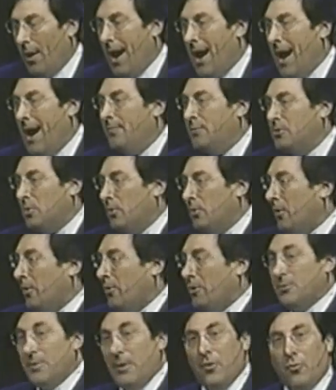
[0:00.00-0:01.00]
What I'm so
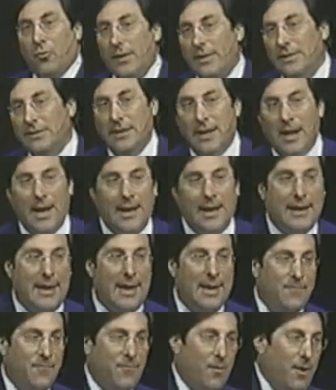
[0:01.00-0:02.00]
encouraged by, the reason that I
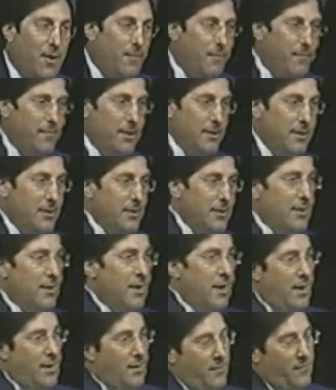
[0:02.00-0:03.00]
came from
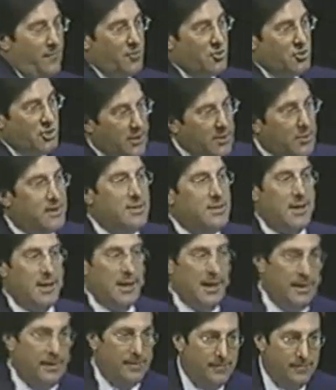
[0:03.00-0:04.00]
uh, Virginia
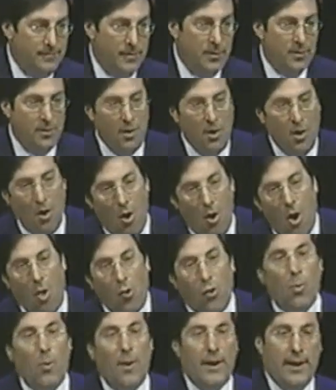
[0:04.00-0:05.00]
today
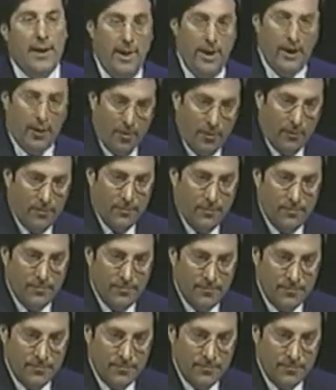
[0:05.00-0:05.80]
all the way here,